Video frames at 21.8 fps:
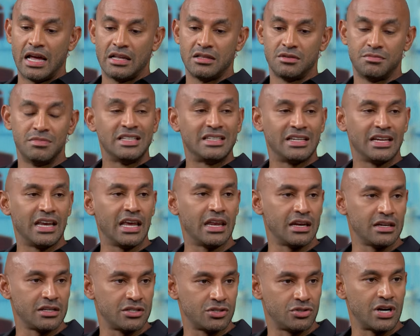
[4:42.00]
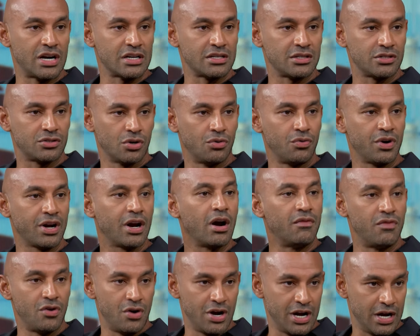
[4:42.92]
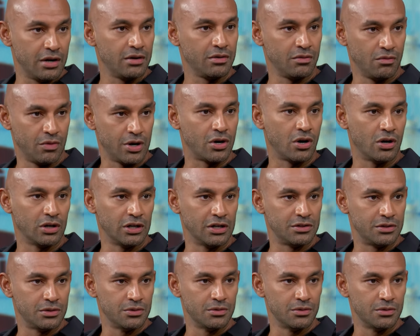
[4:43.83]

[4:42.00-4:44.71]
mitigating stress, so recovery, we call it too.